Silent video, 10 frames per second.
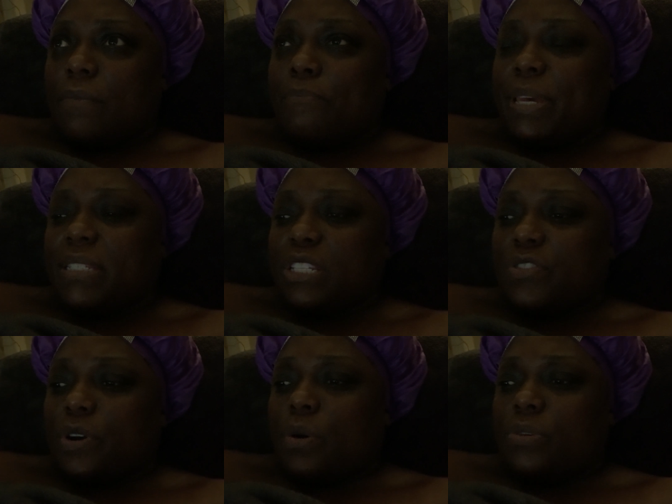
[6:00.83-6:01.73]
business
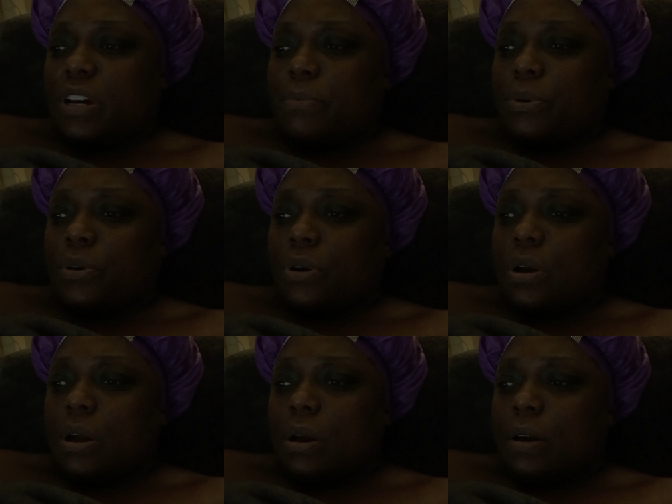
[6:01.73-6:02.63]
phone number,
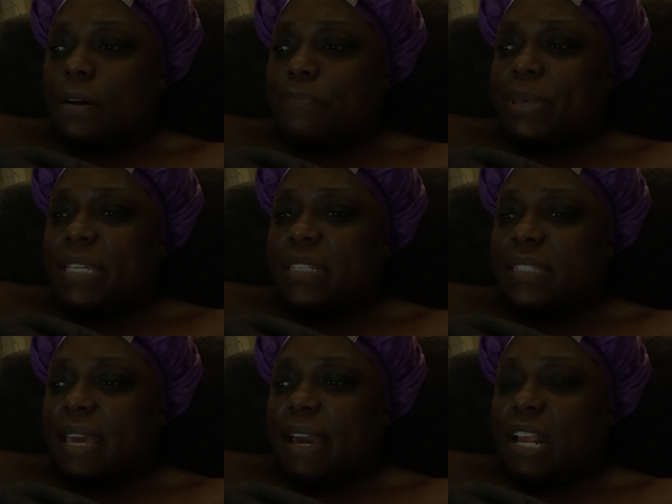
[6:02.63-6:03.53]
a
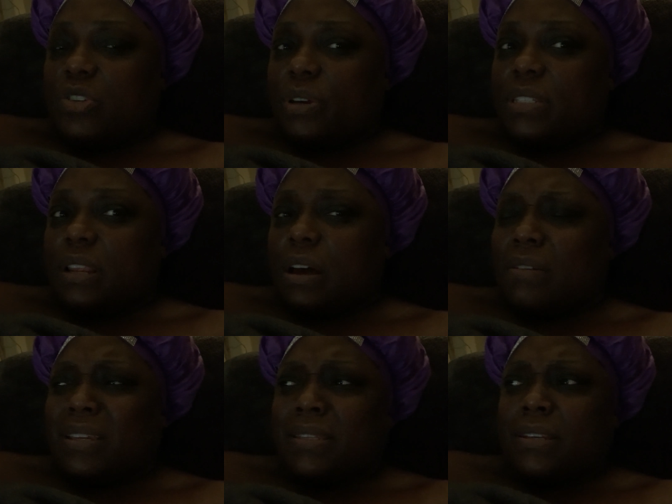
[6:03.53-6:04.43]
business address,
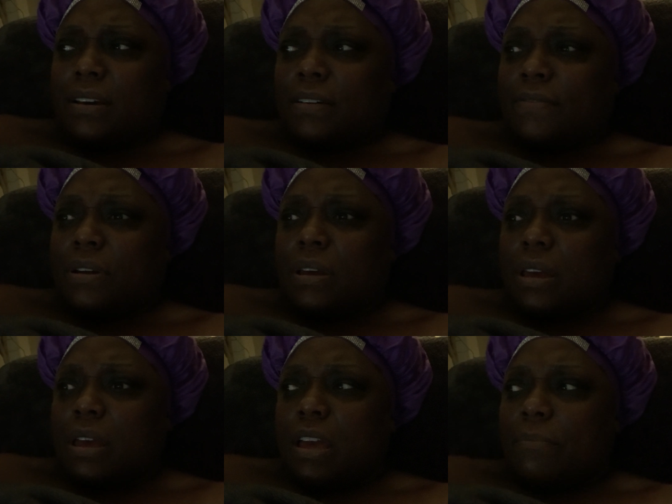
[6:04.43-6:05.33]
all this stuff.
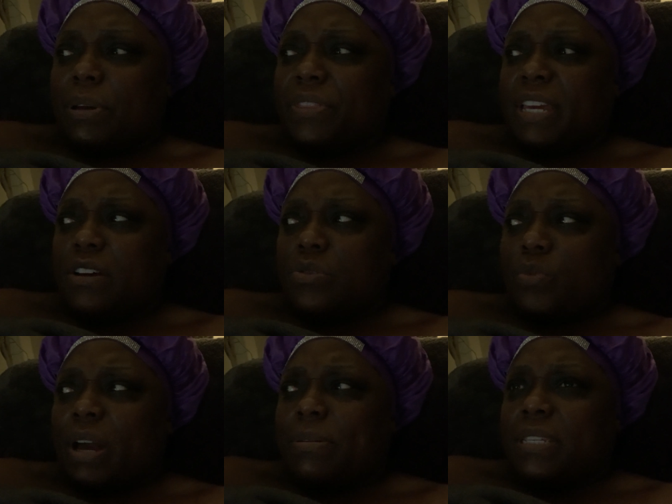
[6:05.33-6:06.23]
But then on the
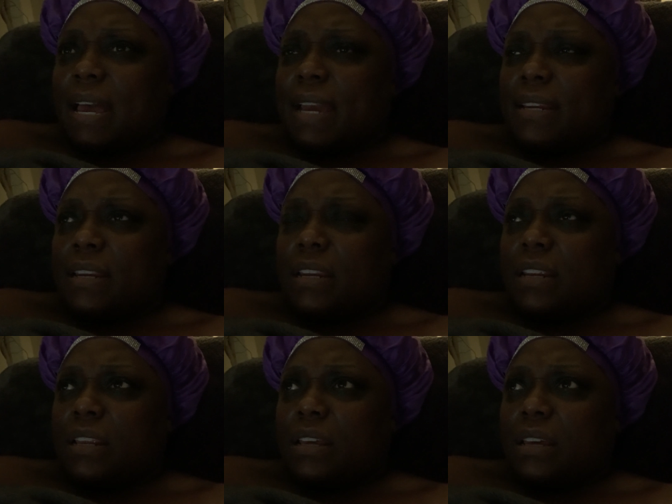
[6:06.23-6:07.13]
website,
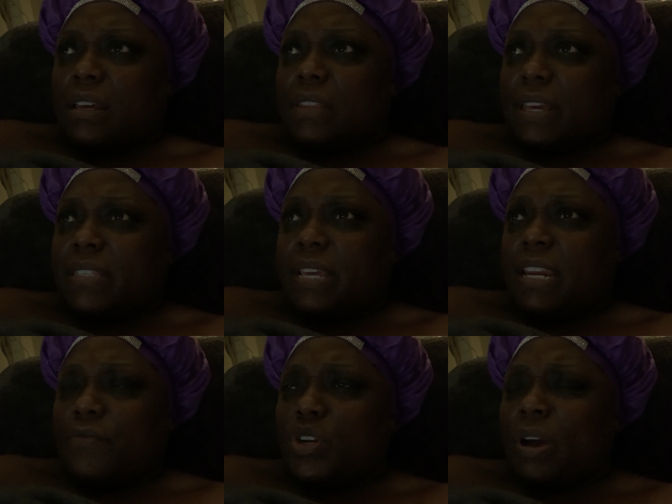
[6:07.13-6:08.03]
they said
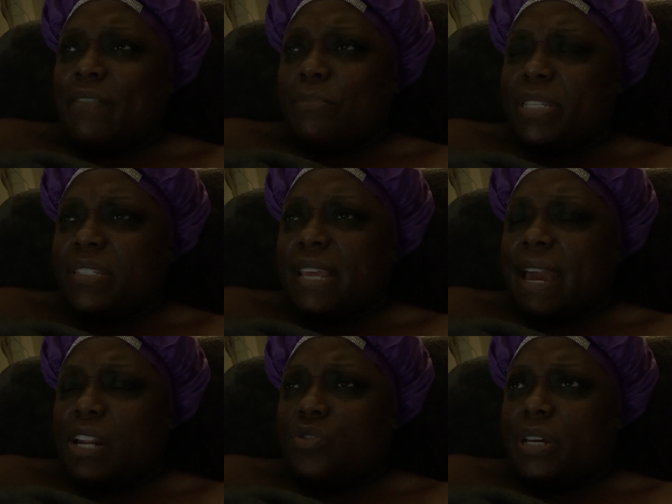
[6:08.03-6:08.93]
if you don't have a business
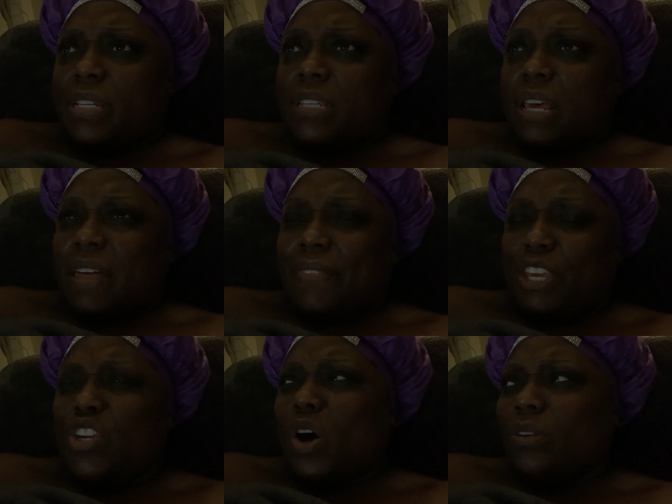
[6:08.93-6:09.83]
address, then
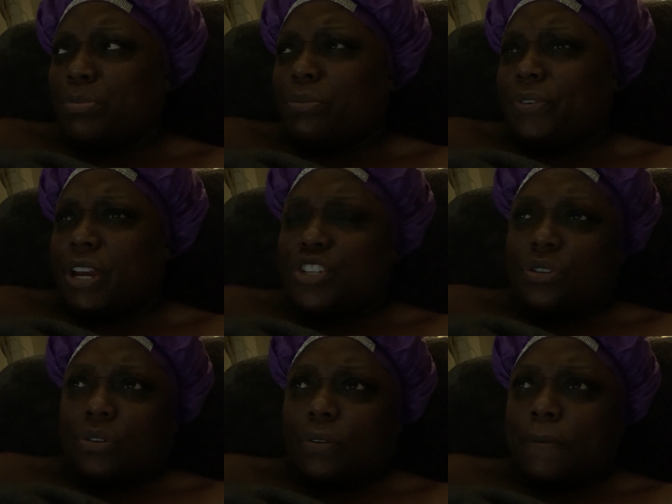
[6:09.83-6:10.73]
you don't look
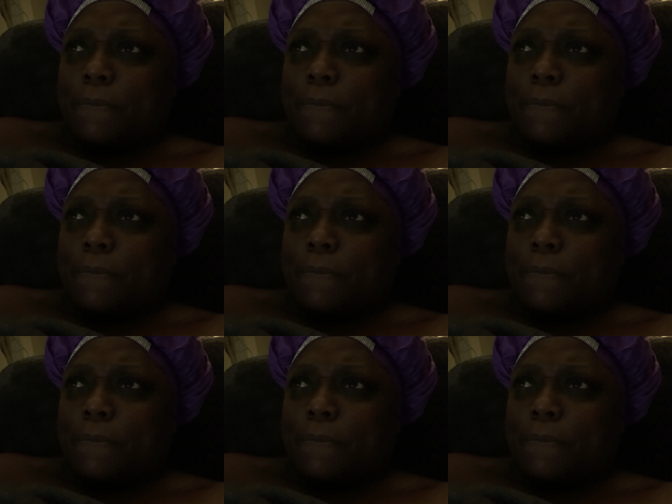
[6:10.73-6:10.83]
professional.